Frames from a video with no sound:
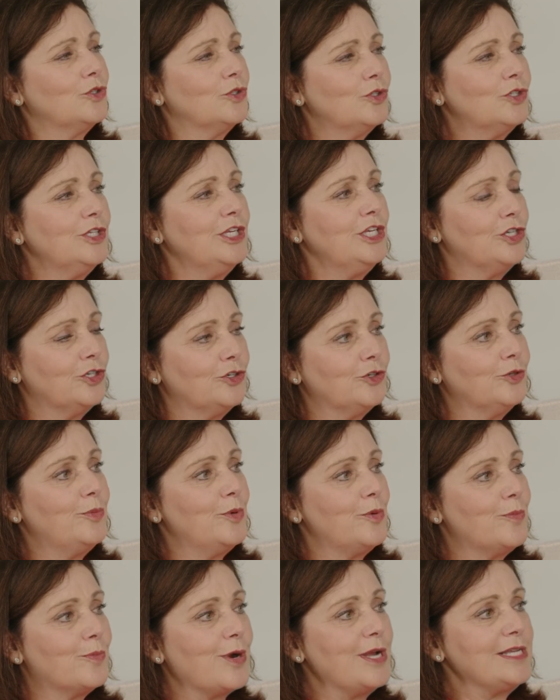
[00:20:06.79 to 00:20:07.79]
early
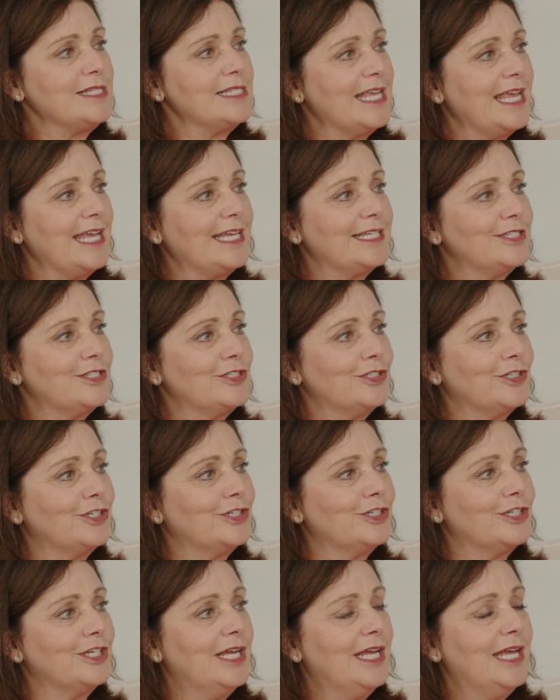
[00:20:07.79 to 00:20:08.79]
curable breast
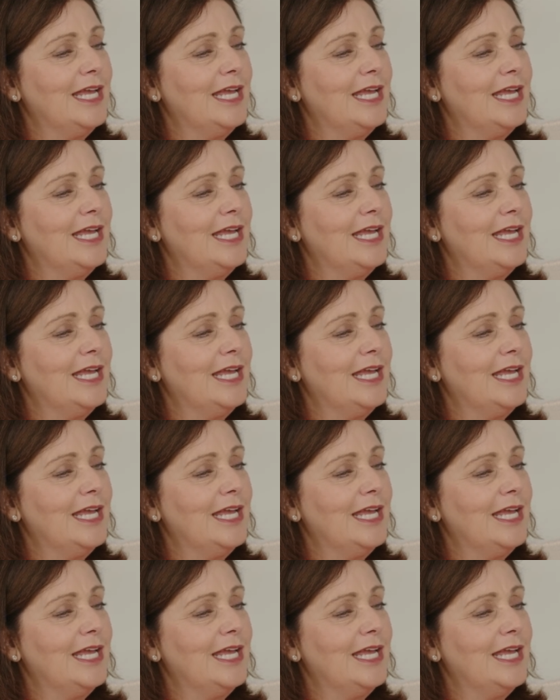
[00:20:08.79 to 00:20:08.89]
cancer